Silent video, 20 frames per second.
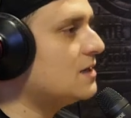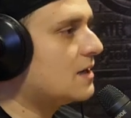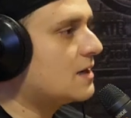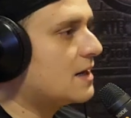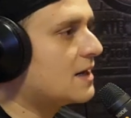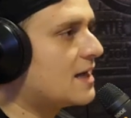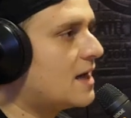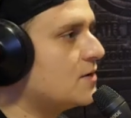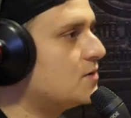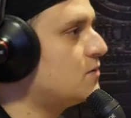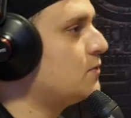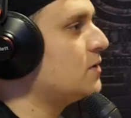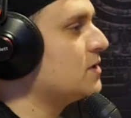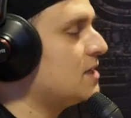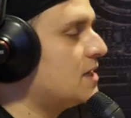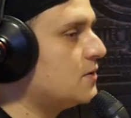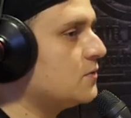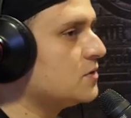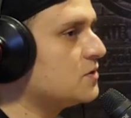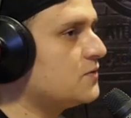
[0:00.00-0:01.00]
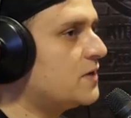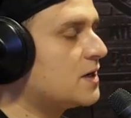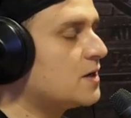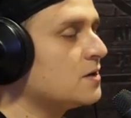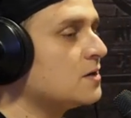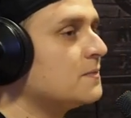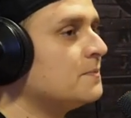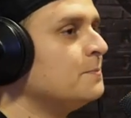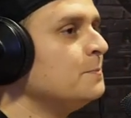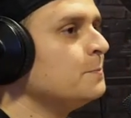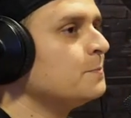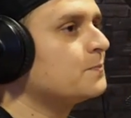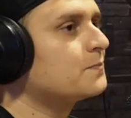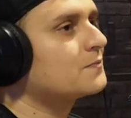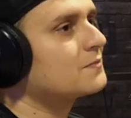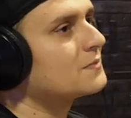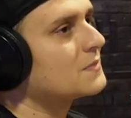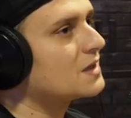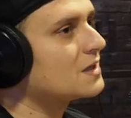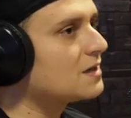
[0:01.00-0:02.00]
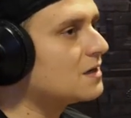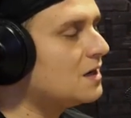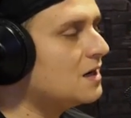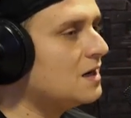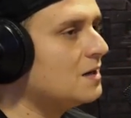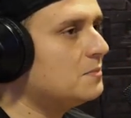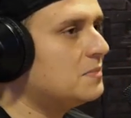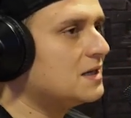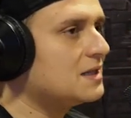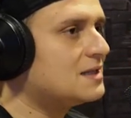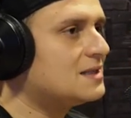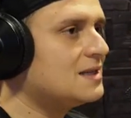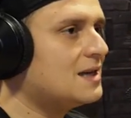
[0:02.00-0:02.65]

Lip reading: not gonna count towards anyone's record. But